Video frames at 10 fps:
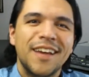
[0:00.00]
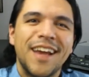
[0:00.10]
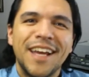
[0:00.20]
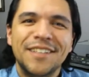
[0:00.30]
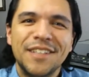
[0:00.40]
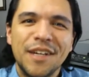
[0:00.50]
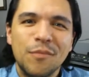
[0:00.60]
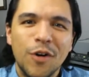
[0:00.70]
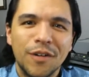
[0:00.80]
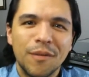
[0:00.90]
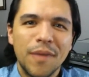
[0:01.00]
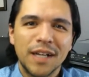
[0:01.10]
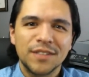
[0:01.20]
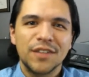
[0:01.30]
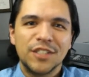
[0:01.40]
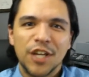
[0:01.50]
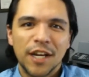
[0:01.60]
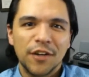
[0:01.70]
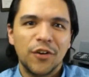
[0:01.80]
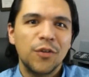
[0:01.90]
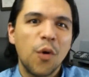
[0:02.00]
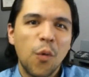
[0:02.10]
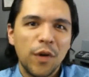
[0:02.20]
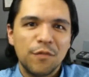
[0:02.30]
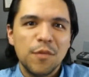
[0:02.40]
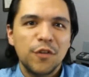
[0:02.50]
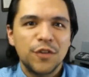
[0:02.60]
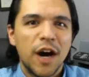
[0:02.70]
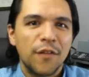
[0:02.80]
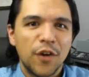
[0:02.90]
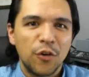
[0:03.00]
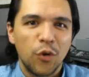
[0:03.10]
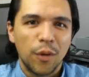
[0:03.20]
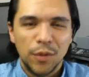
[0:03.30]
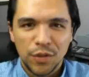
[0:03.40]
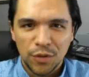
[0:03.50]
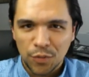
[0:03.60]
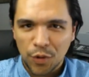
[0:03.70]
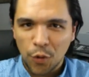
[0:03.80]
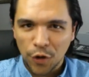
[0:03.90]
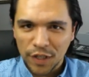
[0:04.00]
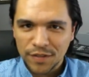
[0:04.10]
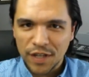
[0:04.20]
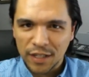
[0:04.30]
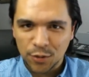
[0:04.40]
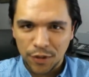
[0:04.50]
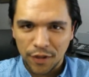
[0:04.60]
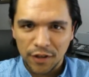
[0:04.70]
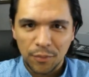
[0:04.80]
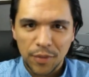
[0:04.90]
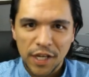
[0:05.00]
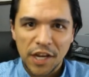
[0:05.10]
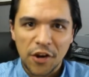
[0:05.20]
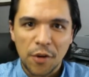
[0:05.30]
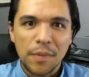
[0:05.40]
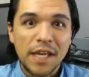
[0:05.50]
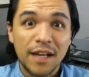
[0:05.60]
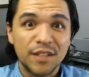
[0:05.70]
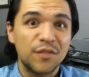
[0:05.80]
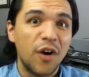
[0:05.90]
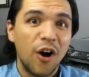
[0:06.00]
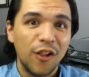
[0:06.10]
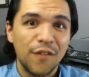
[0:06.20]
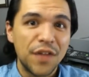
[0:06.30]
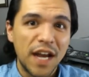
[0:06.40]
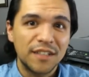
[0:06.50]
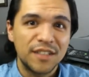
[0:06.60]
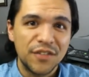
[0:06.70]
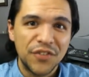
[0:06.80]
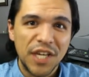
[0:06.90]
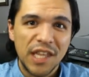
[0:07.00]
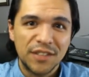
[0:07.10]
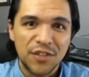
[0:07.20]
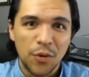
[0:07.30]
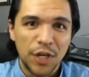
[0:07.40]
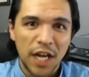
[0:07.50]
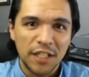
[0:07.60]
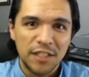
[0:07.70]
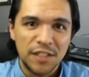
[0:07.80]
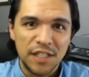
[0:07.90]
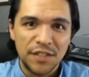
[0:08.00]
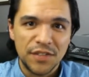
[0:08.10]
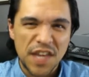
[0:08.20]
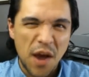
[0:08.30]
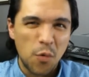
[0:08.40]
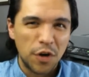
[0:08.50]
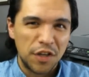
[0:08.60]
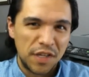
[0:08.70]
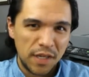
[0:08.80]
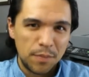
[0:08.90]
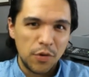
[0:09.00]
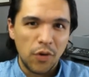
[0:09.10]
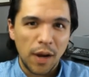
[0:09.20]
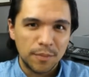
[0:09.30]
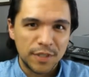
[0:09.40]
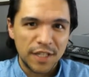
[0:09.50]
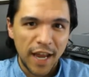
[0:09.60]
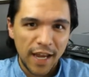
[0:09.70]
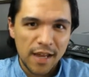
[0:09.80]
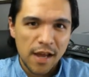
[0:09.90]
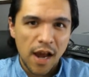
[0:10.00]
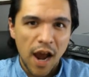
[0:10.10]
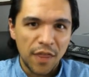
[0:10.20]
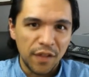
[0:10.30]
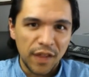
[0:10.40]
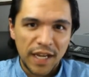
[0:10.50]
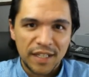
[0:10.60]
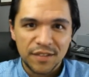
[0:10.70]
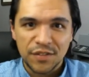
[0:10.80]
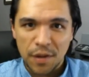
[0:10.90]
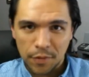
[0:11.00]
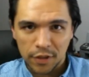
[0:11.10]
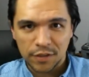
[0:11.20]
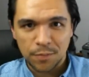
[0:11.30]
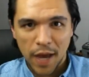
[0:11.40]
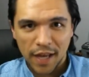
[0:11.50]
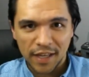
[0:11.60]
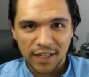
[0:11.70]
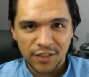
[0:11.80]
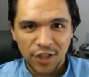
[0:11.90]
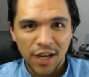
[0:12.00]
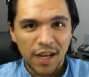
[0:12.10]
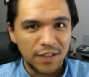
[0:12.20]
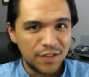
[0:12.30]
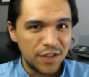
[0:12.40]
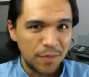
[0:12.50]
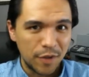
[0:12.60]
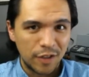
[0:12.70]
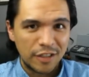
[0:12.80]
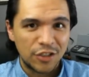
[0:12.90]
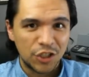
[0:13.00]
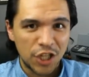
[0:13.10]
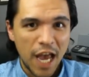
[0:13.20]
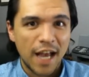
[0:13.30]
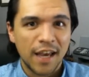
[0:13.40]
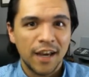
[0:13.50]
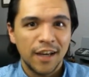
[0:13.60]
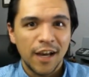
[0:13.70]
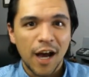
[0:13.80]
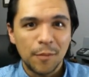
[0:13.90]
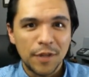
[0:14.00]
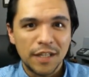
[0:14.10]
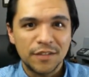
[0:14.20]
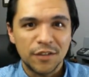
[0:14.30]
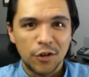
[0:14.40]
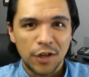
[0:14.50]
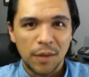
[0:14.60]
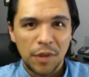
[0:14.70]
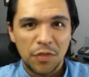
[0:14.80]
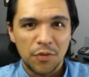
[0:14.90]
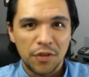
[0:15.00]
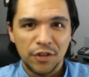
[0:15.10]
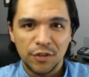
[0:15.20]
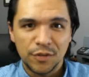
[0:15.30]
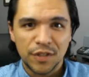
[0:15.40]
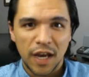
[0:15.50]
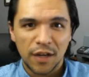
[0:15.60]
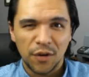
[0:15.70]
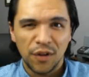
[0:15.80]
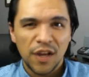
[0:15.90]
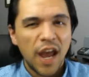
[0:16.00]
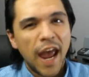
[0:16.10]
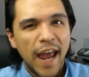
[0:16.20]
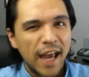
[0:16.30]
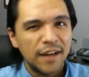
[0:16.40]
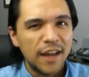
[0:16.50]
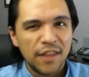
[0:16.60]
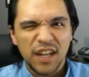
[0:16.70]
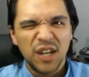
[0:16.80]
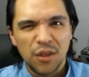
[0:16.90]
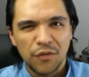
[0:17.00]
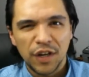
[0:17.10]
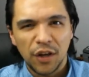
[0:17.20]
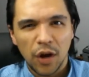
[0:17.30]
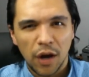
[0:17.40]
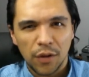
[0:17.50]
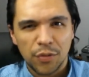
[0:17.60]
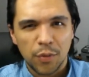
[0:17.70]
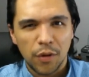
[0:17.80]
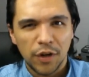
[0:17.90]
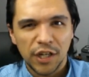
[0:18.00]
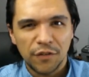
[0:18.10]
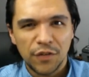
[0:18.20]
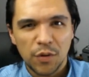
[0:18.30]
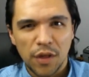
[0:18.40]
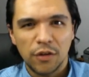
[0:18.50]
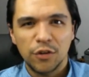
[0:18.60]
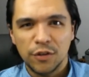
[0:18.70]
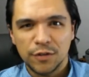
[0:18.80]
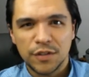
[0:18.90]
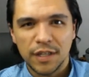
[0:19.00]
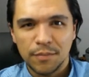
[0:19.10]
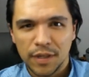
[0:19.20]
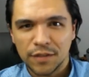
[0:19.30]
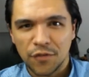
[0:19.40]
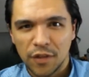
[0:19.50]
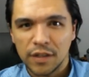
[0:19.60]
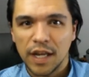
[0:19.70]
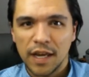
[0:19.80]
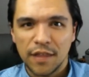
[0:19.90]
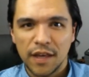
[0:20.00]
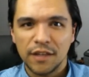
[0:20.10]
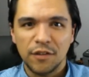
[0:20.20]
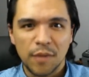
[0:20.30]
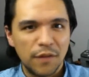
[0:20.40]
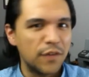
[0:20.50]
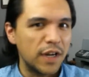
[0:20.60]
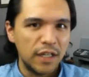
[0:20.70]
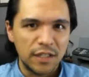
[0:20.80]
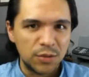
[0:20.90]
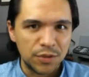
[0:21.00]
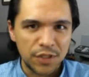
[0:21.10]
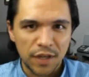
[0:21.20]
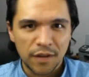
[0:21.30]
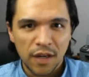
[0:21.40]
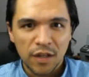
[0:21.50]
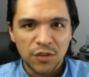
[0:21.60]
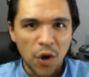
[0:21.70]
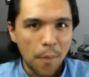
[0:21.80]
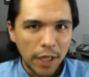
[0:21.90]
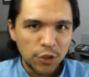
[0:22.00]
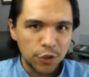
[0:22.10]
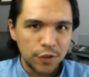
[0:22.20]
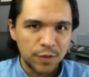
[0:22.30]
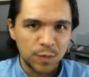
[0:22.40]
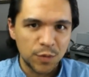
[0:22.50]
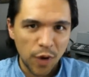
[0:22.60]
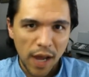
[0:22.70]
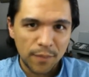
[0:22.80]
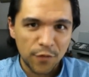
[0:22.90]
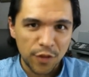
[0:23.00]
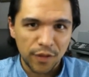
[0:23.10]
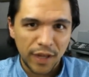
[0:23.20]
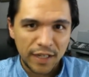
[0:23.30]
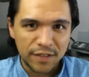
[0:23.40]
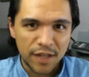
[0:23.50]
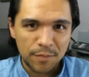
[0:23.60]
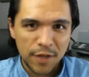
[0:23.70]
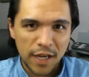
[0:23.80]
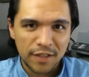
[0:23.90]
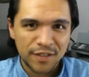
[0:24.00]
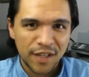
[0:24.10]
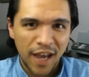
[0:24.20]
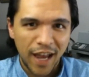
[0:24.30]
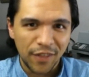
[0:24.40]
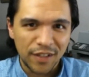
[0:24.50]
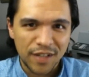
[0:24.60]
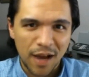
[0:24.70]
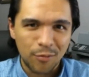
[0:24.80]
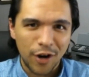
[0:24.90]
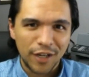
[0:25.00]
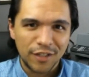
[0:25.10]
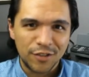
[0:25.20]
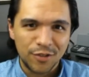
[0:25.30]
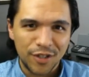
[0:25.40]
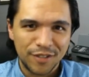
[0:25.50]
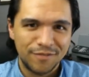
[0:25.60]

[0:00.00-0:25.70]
Hey team, welcome back to the channel. We've moved off our normal recording schedule a little bit here because of all of the activity that's going on in DC. I want to keep you up to date on the latest stimulus package and stimulus check updates that are coming through the news cycle. And at the end of the video, I'll throw in a few other news tidbits for the day that you might find interesting. So make sure to subscribe for the latest updates, and let's hop right into it.